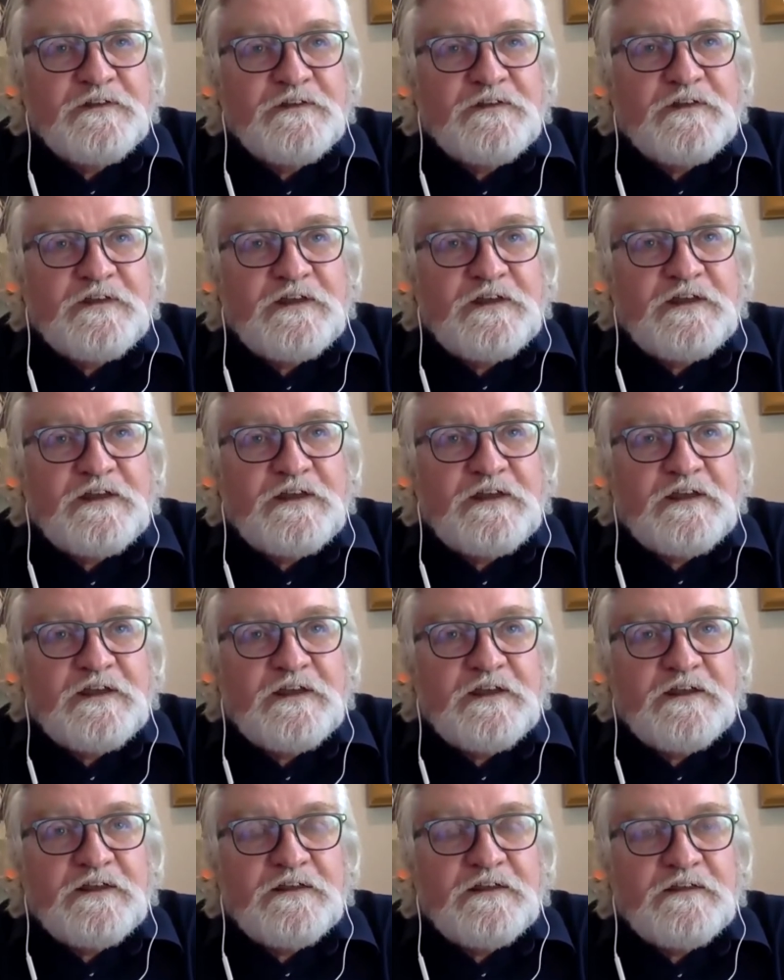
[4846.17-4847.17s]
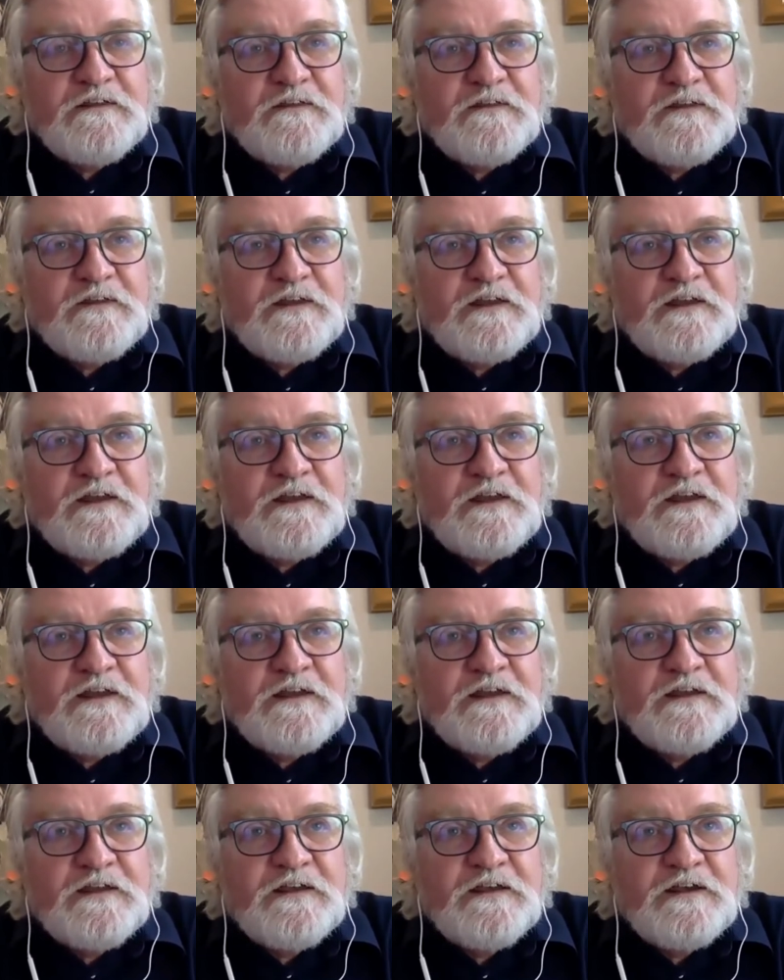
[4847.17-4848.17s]
the
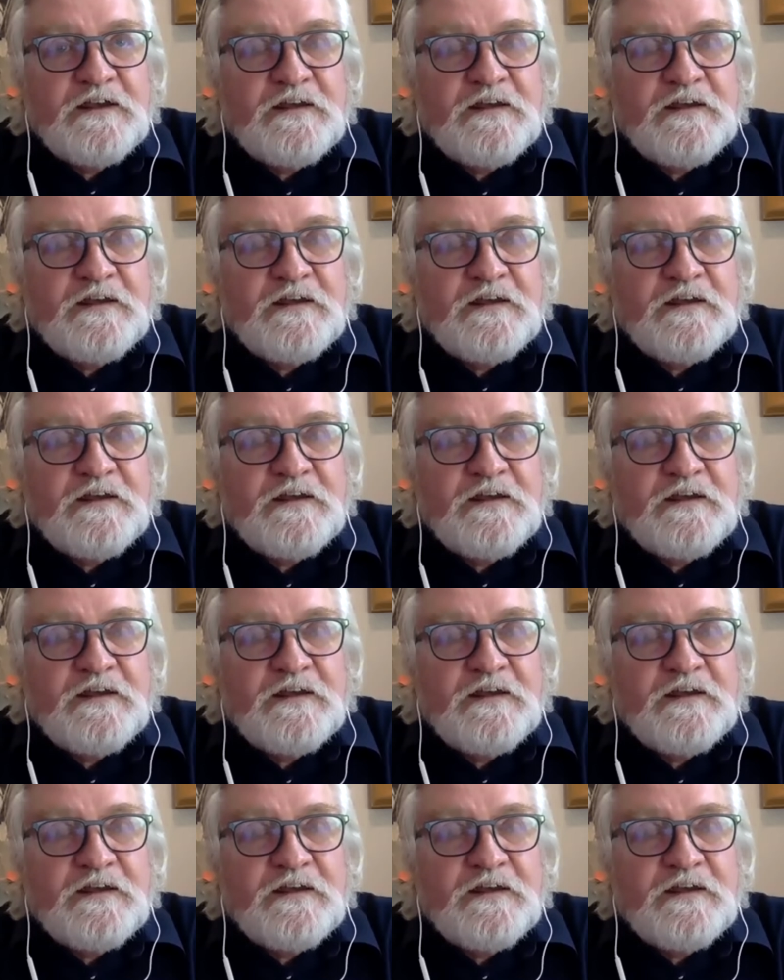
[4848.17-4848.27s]
the